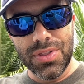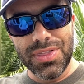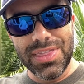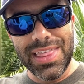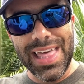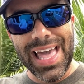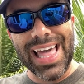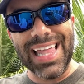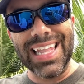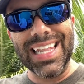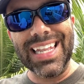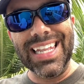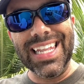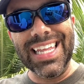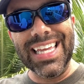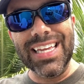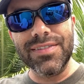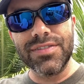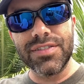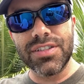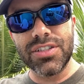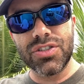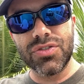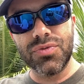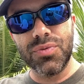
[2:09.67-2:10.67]
that
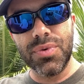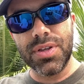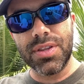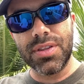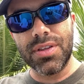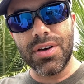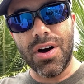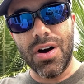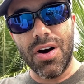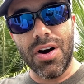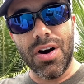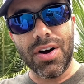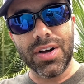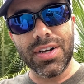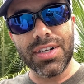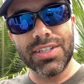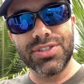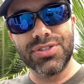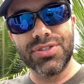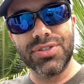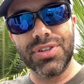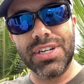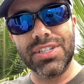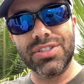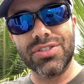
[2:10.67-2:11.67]
leaves us with
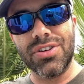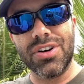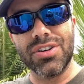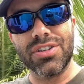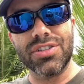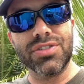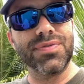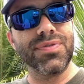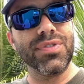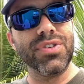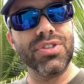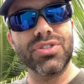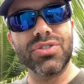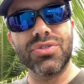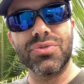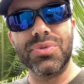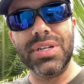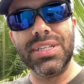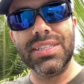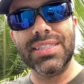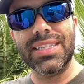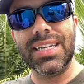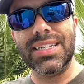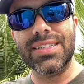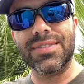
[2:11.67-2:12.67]
August. Today's August 1st,
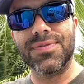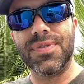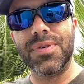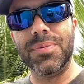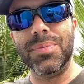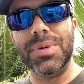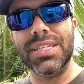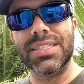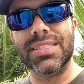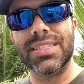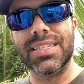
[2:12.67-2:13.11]
green date for me.